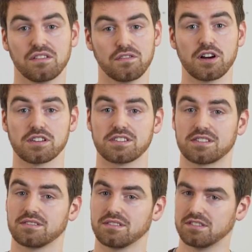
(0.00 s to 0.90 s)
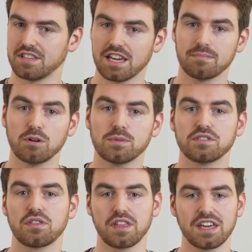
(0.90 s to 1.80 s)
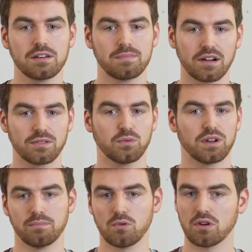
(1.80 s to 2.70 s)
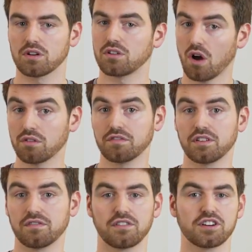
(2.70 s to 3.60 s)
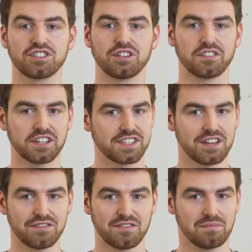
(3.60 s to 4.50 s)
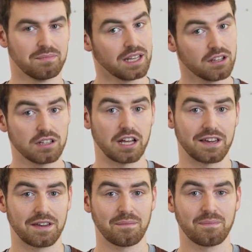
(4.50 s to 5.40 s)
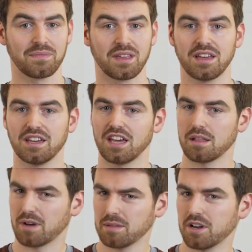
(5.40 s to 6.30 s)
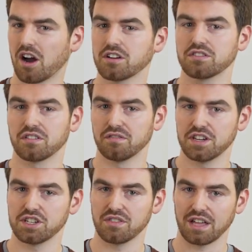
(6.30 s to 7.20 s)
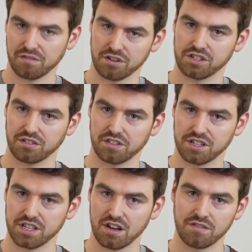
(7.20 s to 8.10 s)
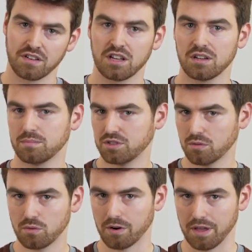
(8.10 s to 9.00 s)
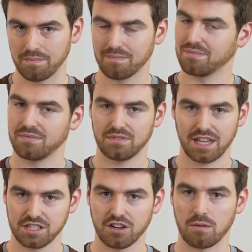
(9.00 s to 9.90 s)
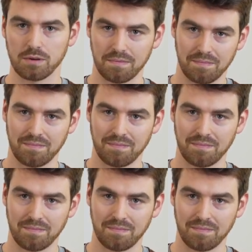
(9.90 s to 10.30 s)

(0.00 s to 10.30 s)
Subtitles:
First, take a moment to think about what a more confident version of yourself may look like. It might be hard to envision that version of yourself, but don't worry, that's common.